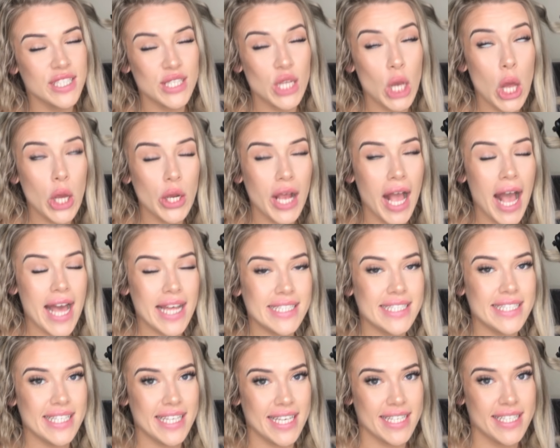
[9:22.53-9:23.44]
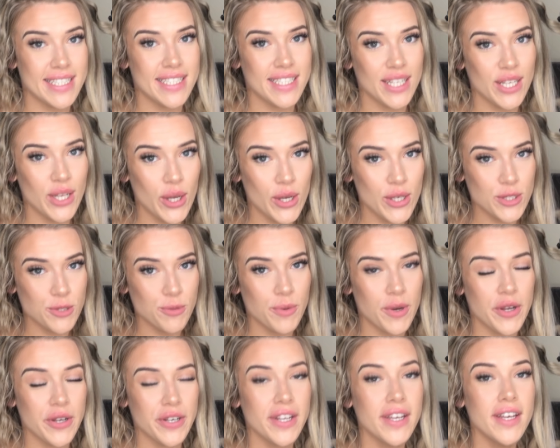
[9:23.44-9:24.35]
long as the Estee Lauder
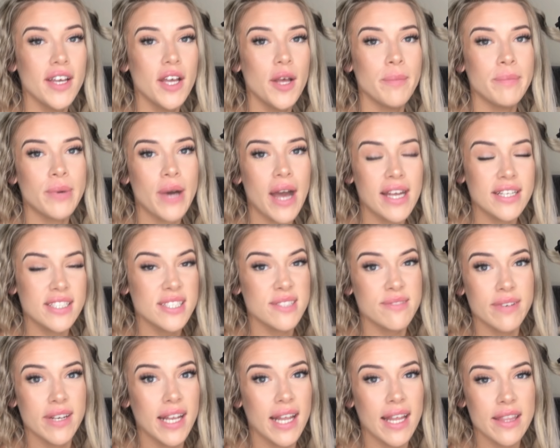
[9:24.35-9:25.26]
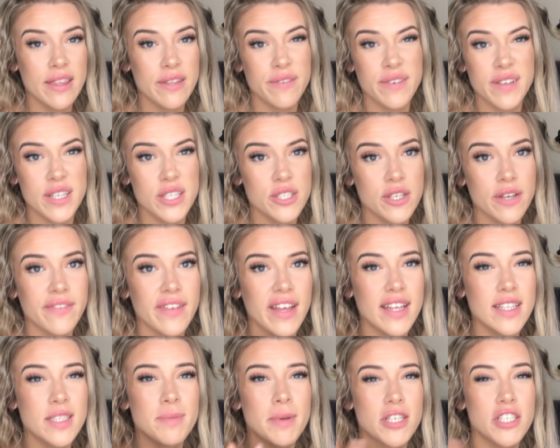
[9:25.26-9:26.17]
one, but I just really like the finish of it,
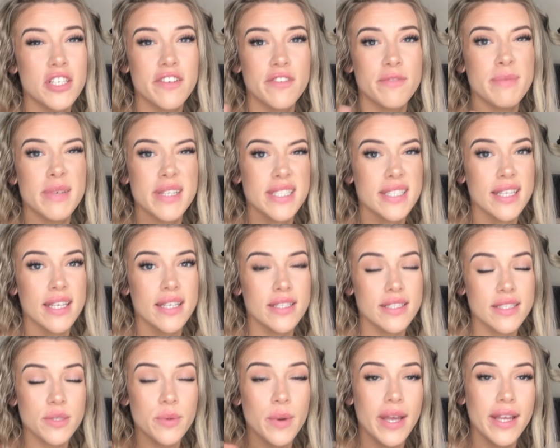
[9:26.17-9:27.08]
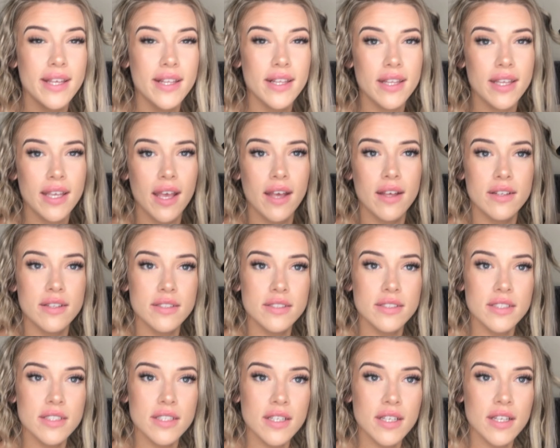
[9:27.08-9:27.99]
especially if my skin's quite clear.
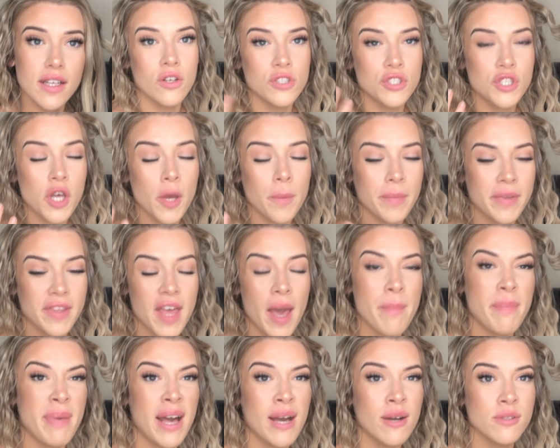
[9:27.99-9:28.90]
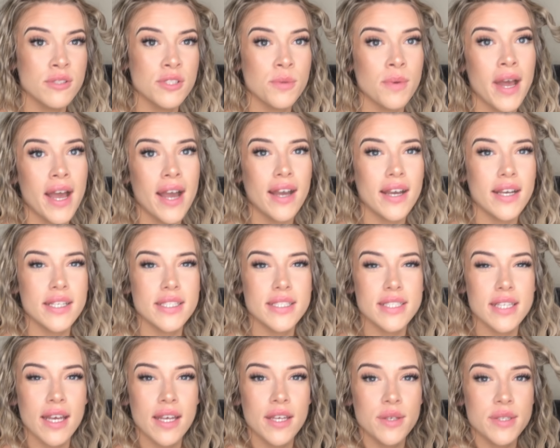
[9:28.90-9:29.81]
On top of that, powder-wise,
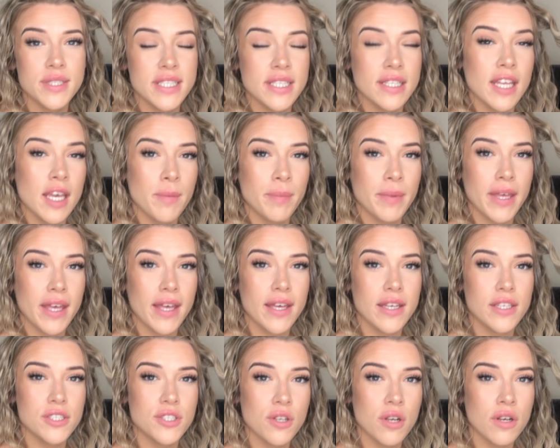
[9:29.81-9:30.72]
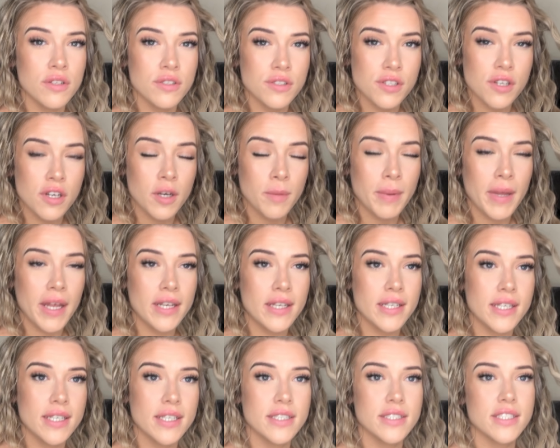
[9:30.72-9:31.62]
I use the ABH Contour
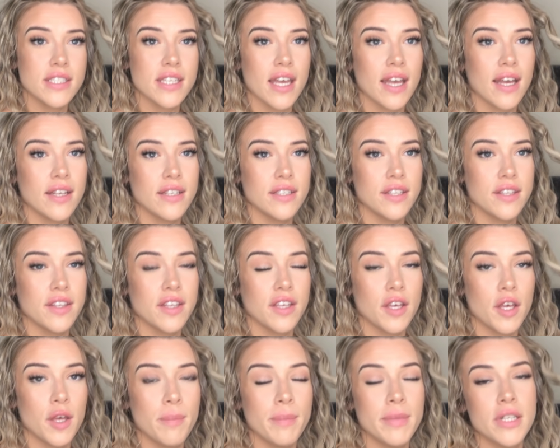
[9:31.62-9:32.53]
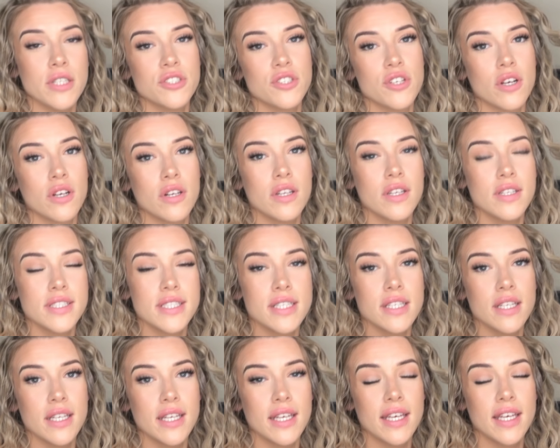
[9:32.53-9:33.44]
Palette and the Milk Chocolate
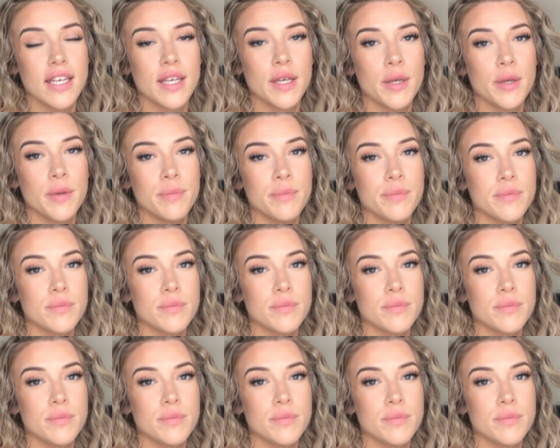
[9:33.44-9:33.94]
Soleil